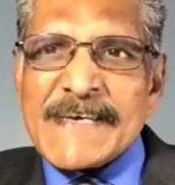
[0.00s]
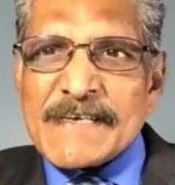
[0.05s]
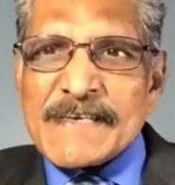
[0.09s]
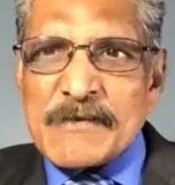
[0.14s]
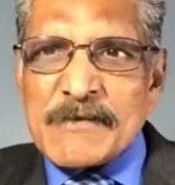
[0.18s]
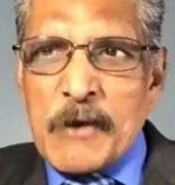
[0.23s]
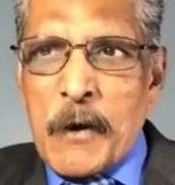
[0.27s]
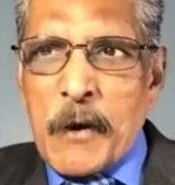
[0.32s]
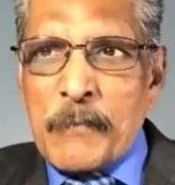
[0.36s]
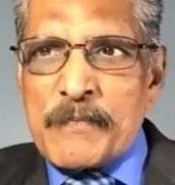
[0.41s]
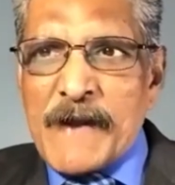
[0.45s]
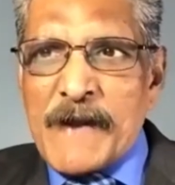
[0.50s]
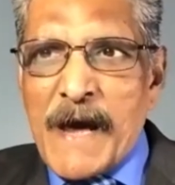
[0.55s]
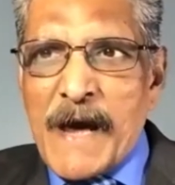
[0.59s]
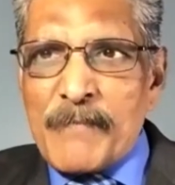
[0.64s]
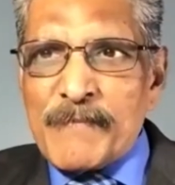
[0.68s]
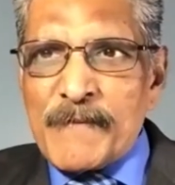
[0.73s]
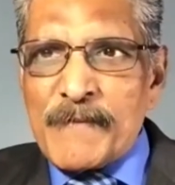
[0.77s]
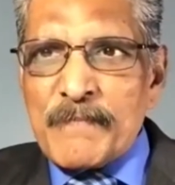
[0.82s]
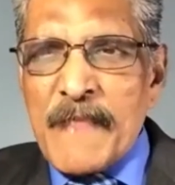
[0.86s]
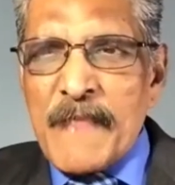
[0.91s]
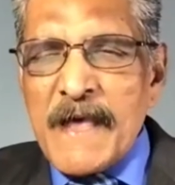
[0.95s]
No
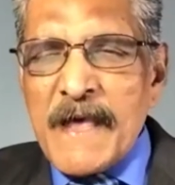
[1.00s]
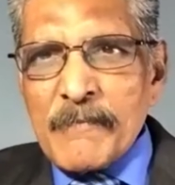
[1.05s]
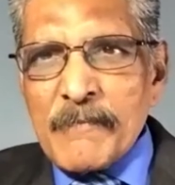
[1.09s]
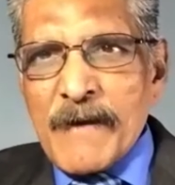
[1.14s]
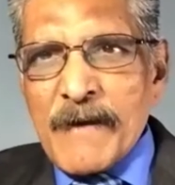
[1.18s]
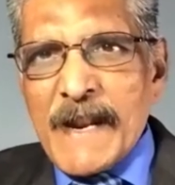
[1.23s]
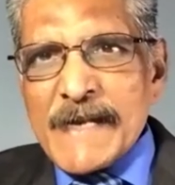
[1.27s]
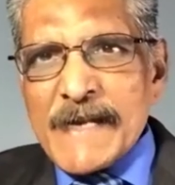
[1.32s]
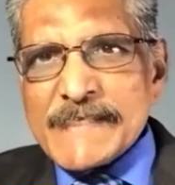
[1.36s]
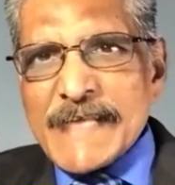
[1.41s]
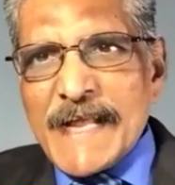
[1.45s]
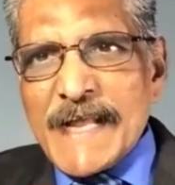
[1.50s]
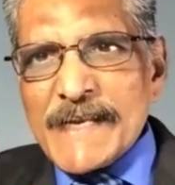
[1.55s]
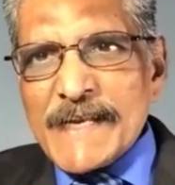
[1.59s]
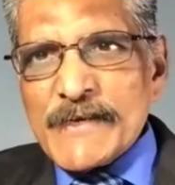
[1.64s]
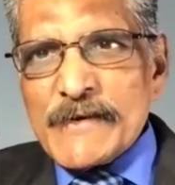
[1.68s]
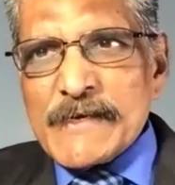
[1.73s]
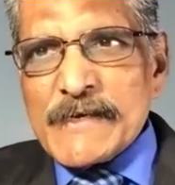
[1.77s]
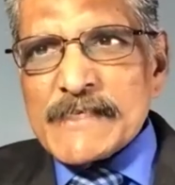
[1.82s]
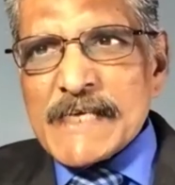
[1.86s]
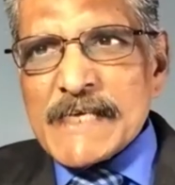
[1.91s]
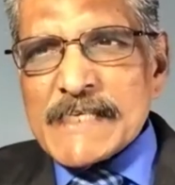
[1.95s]
problem. But I tell
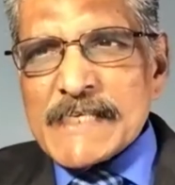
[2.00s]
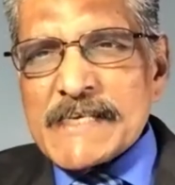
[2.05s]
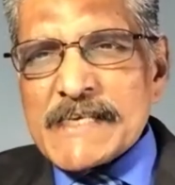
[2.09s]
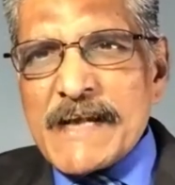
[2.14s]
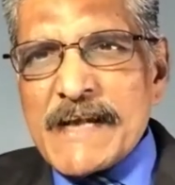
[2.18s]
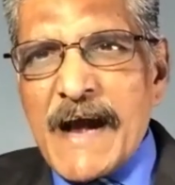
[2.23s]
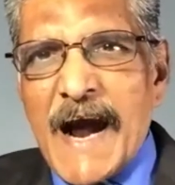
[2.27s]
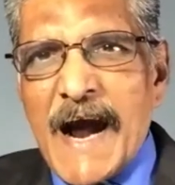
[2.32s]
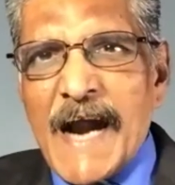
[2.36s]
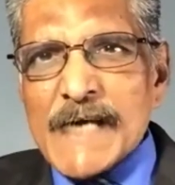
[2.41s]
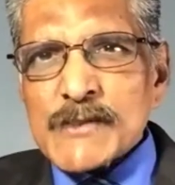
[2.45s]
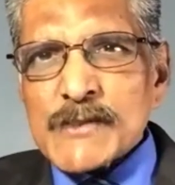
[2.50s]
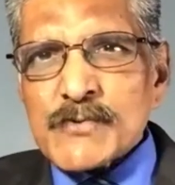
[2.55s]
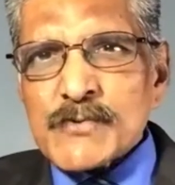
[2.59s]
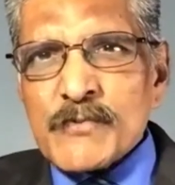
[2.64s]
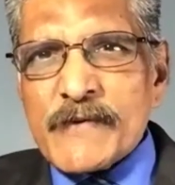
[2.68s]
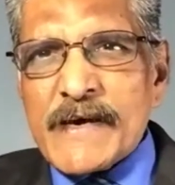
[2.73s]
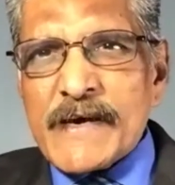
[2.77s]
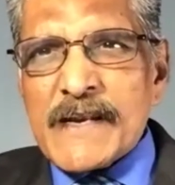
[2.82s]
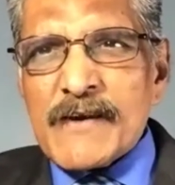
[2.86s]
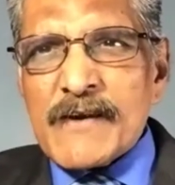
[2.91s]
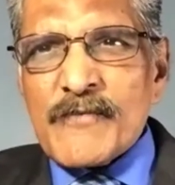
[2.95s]
you, it is God's
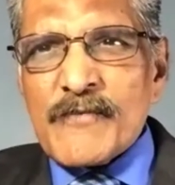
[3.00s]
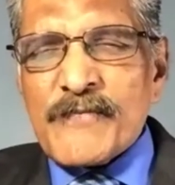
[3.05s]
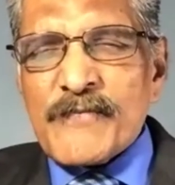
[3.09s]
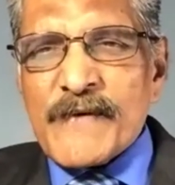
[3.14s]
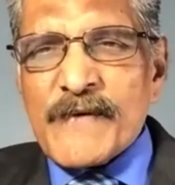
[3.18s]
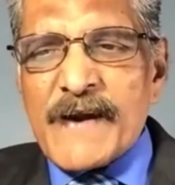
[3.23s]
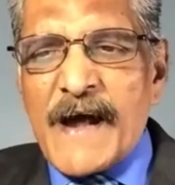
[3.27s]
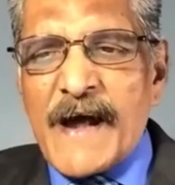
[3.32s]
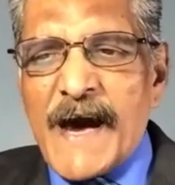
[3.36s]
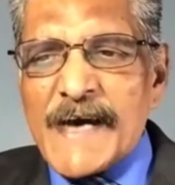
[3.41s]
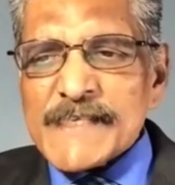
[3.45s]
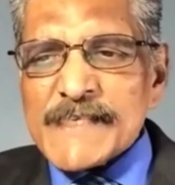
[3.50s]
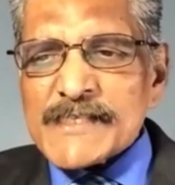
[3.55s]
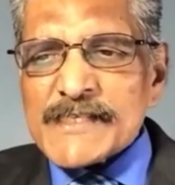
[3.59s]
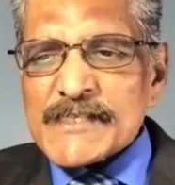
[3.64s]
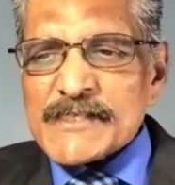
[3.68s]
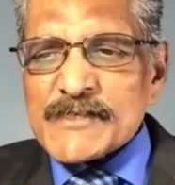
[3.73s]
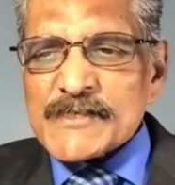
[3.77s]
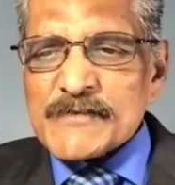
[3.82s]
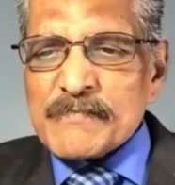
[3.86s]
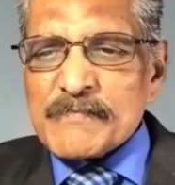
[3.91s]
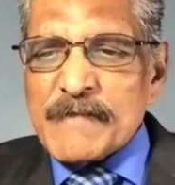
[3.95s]
will for
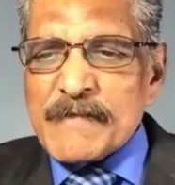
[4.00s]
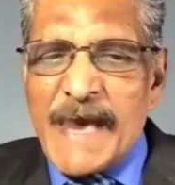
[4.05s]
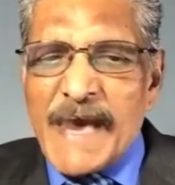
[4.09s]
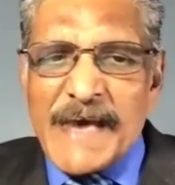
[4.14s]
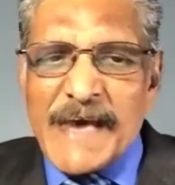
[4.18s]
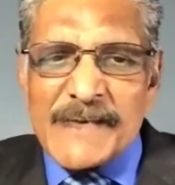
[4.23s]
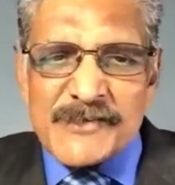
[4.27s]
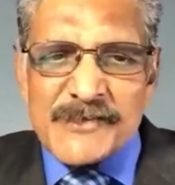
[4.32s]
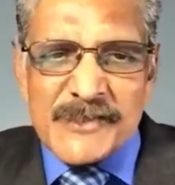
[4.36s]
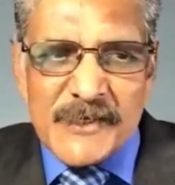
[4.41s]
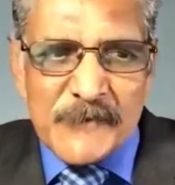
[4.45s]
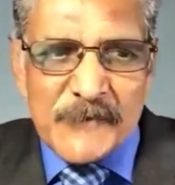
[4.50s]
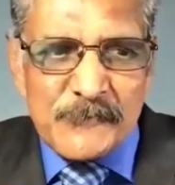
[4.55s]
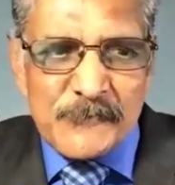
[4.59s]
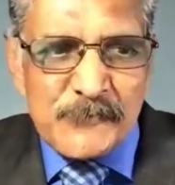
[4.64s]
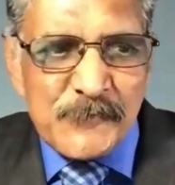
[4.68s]
us to be healthy.